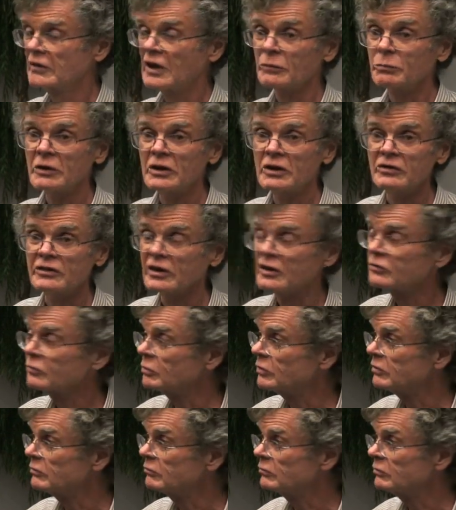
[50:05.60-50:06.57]
But because that's
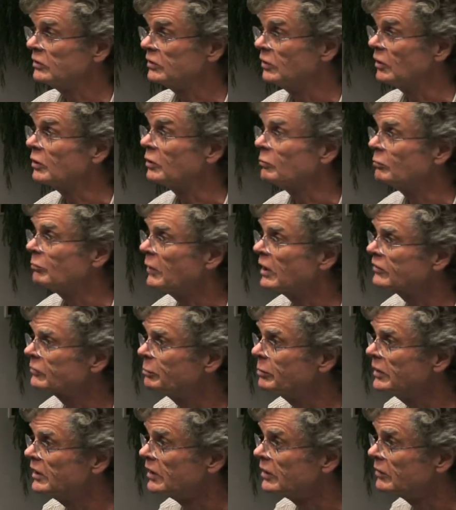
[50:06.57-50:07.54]
what we know it
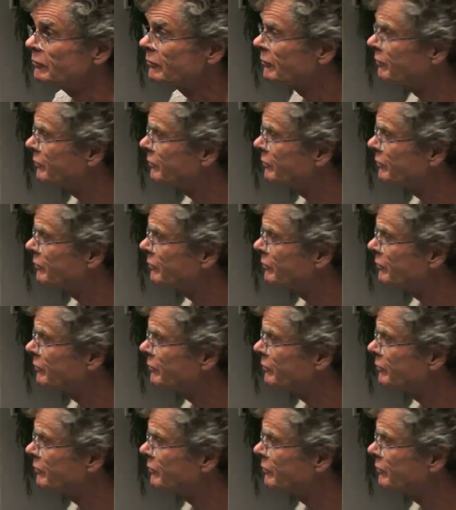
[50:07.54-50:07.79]
must be.